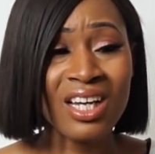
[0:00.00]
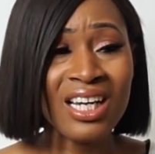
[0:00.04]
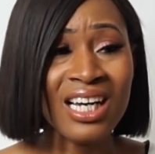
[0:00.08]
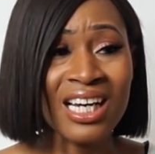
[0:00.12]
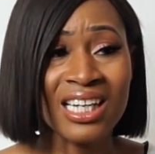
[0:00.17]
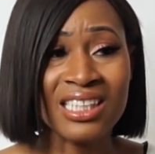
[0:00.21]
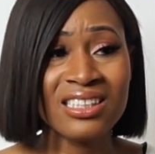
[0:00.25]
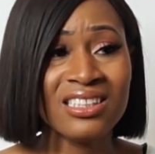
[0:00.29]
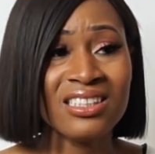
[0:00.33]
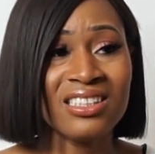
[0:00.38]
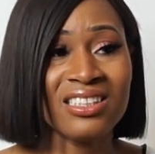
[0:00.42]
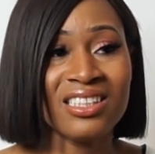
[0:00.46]

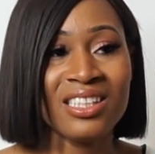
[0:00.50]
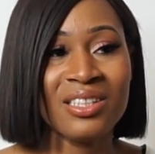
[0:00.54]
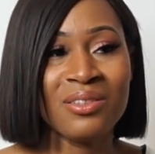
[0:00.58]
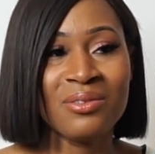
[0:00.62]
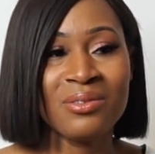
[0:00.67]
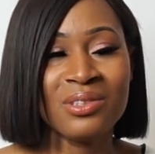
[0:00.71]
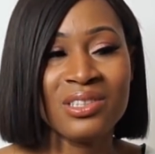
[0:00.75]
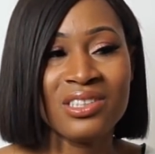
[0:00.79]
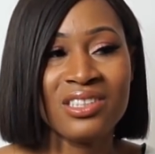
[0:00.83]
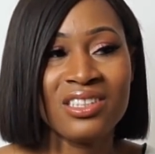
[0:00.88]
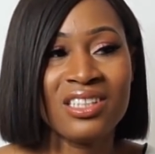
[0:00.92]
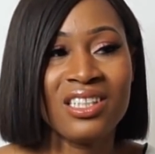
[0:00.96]
And it
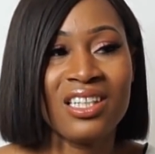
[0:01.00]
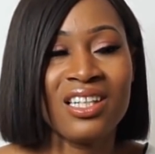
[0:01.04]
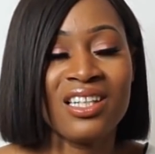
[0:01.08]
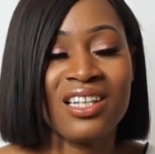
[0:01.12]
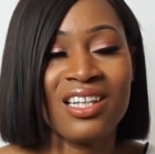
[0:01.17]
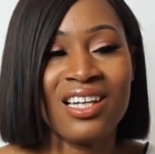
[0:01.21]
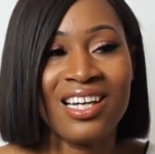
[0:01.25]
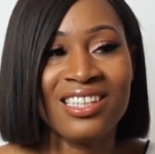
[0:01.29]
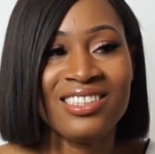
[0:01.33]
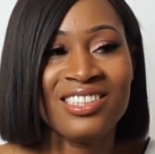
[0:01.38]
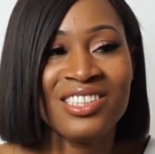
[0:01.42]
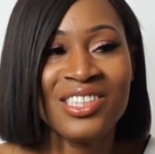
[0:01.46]
was,
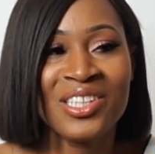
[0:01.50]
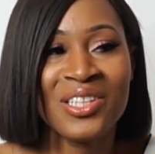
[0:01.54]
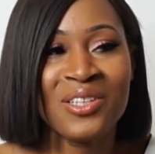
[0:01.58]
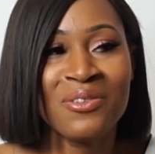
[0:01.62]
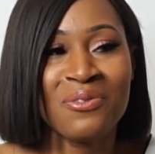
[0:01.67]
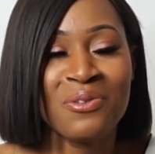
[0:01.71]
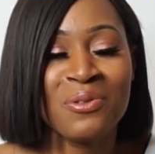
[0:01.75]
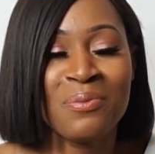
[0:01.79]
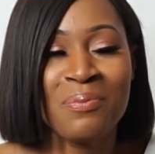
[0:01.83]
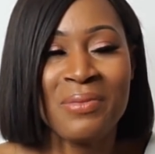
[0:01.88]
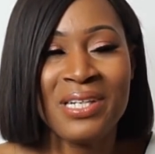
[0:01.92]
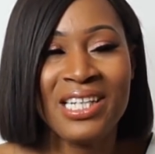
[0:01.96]
I don't
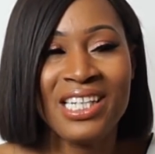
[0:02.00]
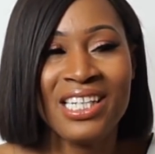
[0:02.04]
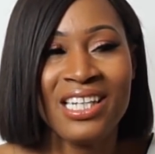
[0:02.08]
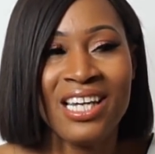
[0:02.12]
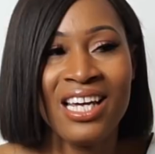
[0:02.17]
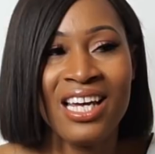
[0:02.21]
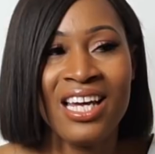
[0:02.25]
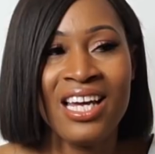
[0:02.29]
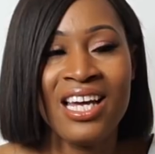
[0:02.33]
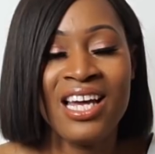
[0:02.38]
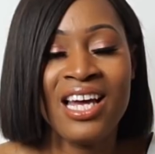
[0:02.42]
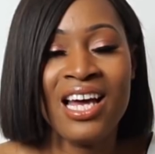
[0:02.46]
know, for
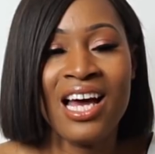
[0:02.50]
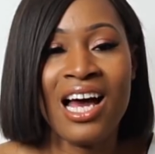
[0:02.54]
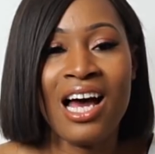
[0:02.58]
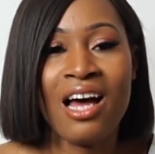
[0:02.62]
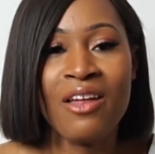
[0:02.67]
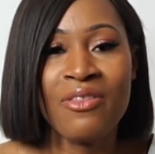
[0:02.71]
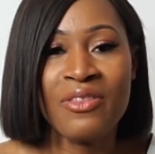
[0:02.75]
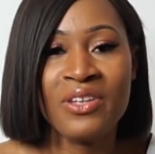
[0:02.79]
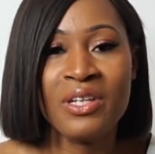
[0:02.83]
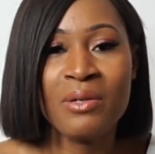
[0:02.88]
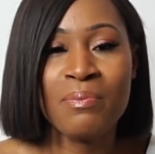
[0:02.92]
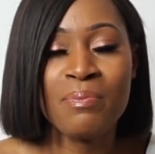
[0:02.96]
me,
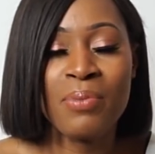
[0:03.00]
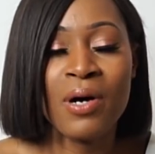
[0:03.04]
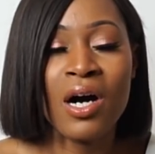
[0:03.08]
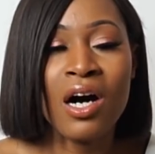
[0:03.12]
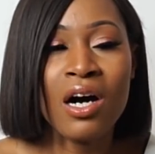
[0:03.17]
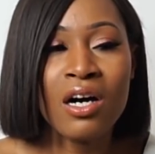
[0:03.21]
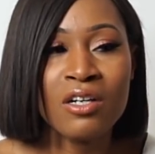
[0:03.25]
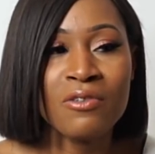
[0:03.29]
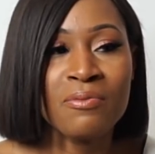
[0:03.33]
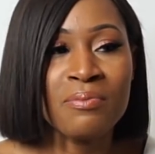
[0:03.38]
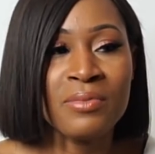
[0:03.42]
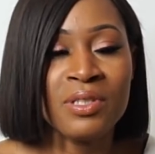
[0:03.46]
I think
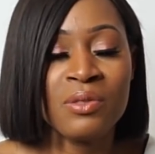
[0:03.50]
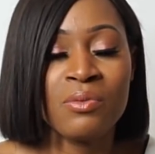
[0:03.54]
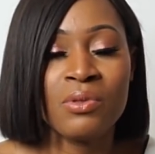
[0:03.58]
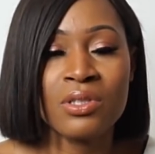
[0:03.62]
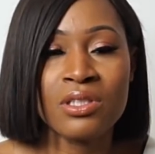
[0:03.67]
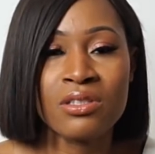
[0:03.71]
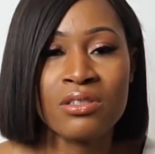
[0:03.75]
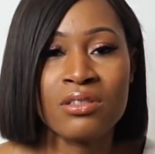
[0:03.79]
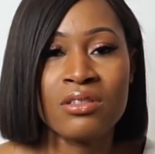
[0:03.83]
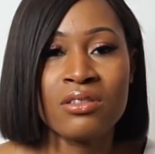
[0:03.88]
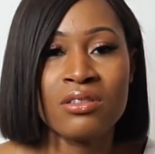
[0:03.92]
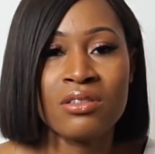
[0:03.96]
part of me
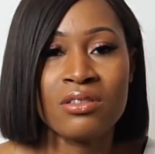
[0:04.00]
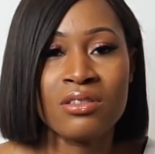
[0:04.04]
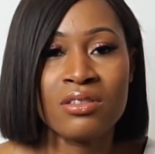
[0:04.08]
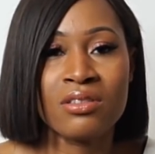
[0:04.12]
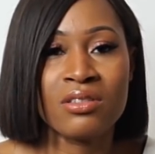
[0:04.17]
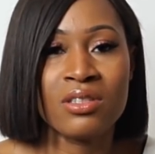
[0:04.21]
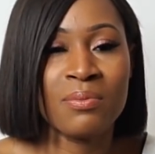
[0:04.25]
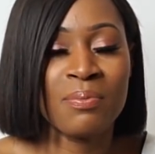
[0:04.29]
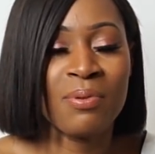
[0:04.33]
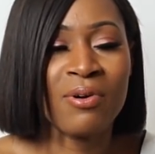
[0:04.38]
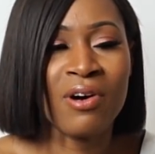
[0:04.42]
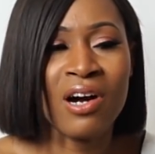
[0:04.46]
wasn't
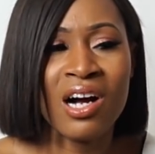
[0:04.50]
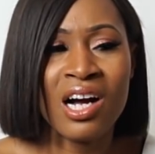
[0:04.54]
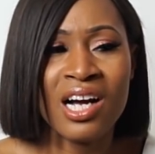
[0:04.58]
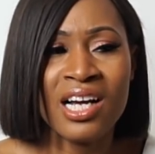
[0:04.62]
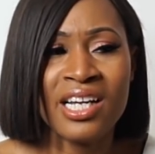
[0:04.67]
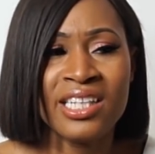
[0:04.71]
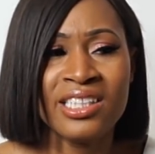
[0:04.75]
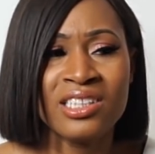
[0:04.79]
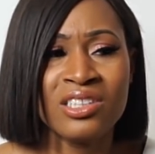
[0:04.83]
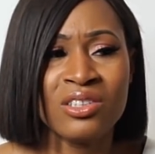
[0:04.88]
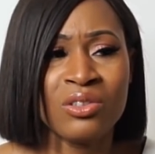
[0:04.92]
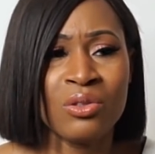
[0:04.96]

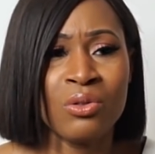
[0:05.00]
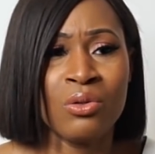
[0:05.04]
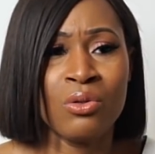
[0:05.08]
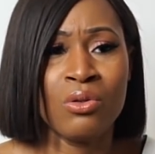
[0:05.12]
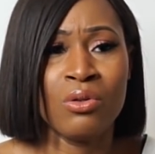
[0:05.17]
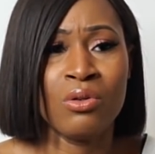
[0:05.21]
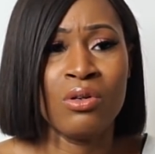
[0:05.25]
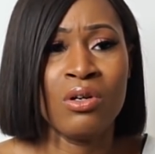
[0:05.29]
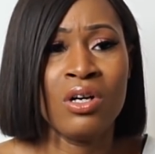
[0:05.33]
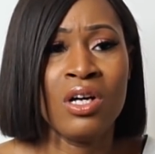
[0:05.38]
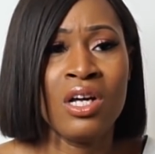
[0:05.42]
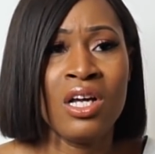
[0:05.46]
surprised,
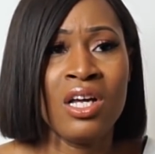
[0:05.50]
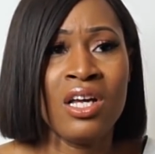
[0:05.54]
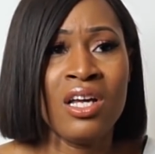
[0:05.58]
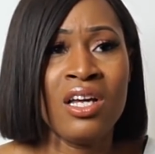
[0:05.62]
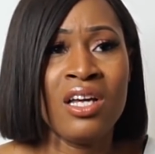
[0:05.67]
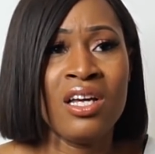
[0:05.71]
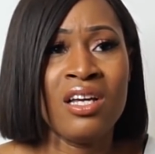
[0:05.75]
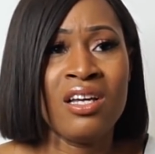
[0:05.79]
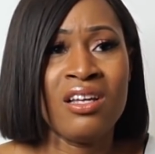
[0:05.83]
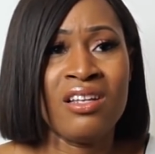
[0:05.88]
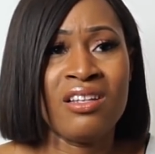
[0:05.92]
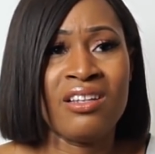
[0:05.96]
or
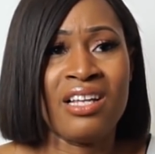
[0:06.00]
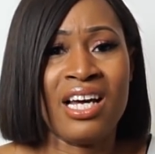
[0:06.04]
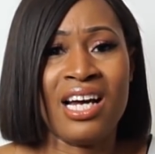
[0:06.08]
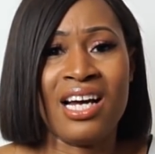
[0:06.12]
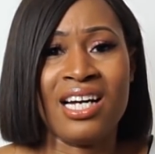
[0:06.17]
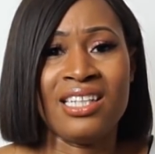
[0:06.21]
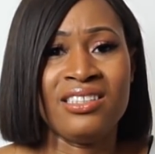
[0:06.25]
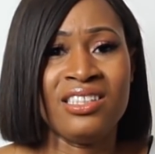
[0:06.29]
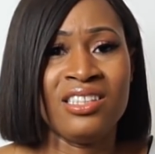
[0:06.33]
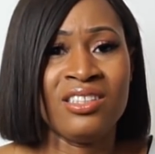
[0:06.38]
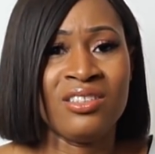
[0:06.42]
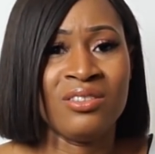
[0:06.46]
like
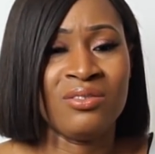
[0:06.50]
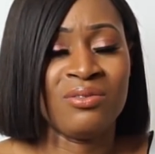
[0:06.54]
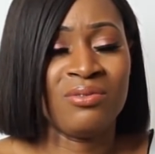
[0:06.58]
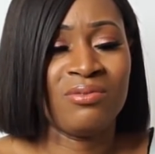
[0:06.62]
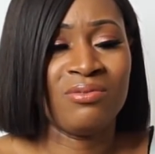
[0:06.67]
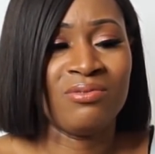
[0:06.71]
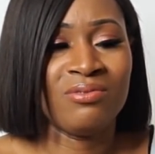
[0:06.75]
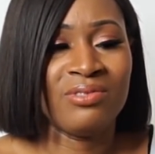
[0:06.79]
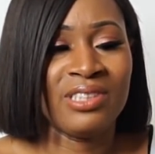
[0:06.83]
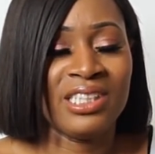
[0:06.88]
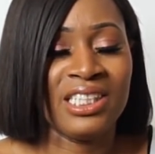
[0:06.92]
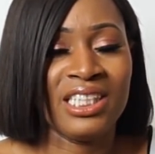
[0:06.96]
I
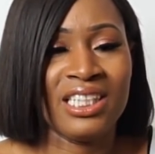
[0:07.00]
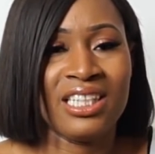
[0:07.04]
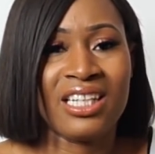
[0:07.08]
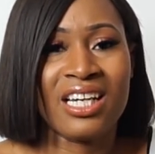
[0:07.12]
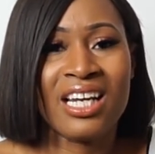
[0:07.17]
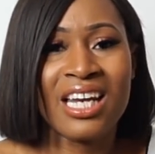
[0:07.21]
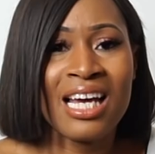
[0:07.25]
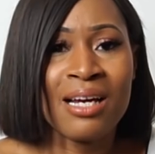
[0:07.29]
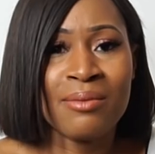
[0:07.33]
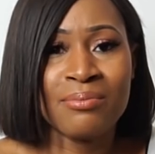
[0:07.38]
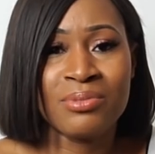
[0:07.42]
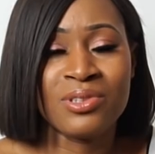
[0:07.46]
didn't really
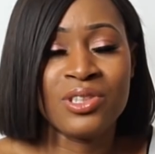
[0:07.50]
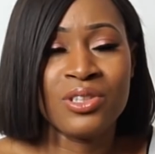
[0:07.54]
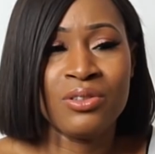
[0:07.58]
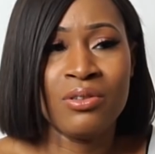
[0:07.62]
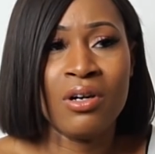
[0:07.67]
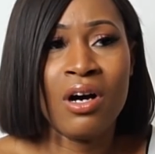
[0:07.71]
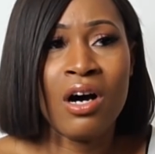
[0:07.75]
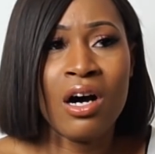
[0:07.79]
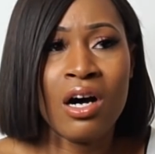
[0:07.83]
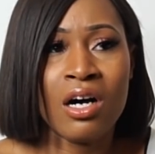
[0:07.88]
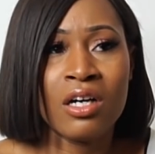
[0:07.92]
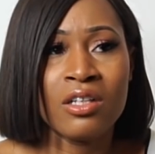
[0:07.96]
clap
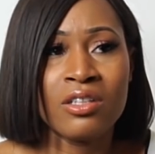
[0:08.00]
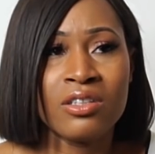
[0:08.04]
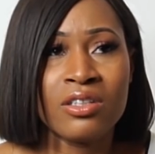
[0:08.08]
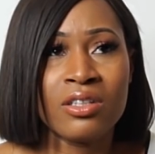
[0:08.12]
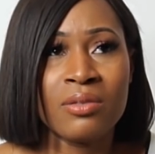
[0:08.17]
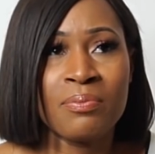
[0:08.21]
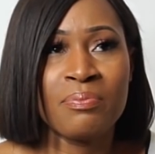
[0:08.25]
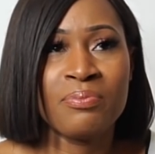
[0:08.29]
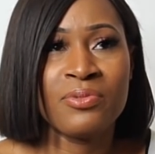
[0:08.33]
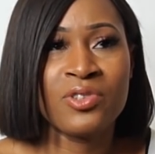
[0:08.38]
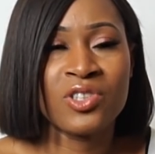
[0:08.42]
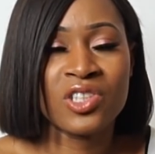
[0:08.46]
too hard,
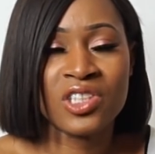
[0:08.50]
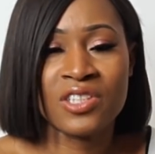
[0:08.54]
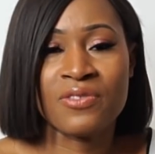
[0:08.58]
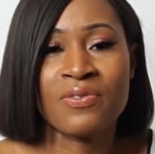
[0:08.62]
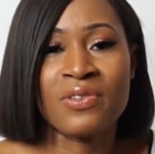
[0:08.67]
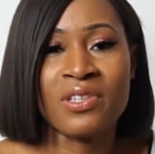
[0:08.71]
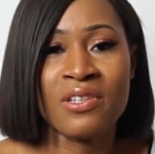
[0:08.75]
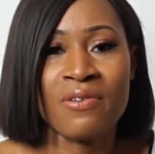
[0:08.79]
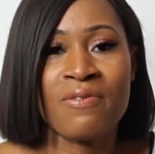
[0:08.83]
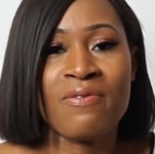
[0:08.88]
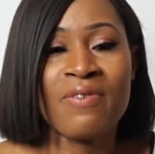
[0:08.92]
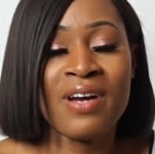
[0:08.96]
just
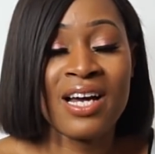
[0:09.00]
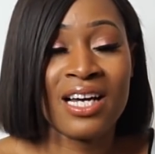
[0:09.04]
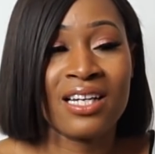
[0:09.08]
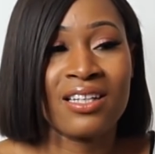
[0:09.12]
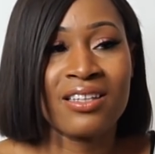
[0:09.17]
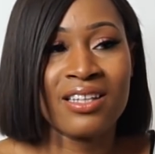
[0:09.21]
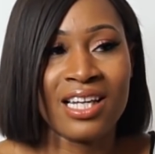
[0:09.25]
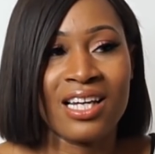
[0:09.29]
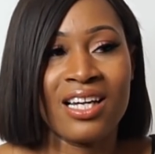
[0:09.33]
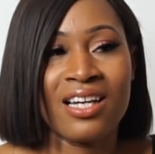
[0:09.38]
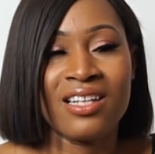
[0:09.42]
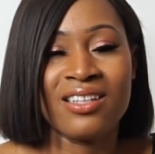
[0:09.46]
for the
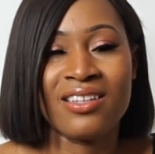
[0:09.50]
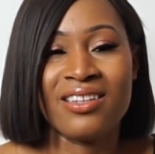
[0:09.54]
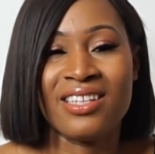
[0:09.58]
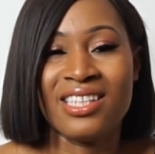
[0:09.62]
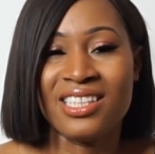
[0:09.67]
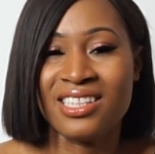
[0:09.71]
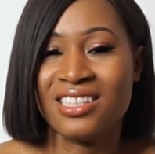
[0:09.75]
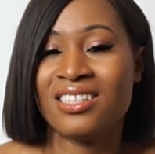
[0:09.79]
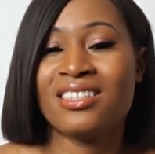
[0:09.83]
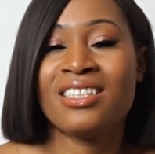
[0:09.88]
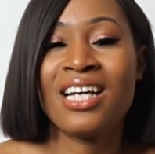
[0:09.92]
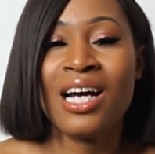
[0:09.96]
fact that
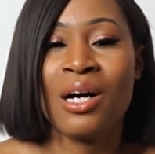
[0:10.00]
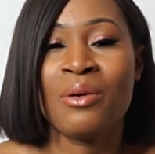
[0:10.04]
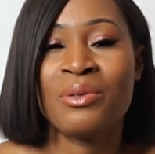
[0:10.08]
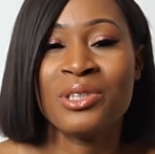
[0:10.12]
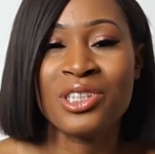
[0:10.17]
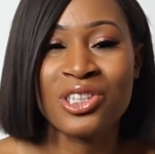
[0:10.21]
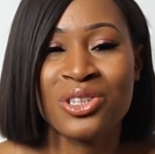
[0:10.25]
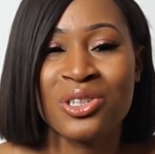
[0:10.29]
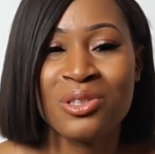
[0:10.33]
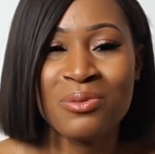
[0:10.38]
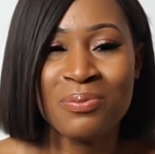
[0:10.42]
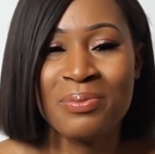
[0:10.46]
this is how
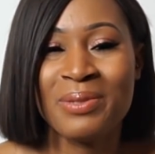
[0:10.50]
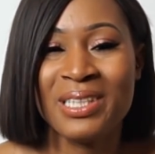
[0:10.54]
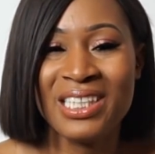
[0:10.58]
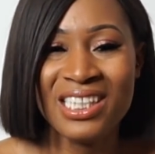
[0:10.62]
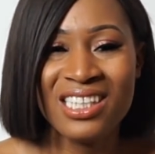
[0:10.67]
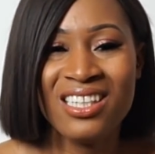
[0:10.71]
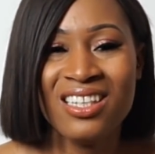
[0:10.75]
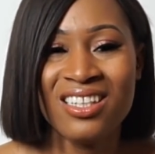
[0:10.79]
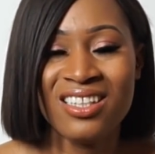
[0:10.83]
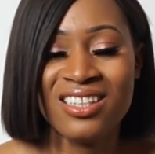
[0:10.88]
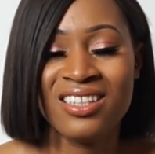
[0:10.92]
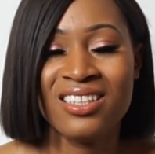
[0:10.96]
it should
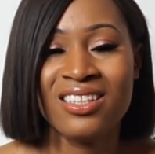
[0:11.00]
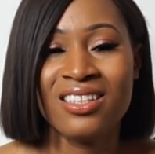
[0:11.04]
be.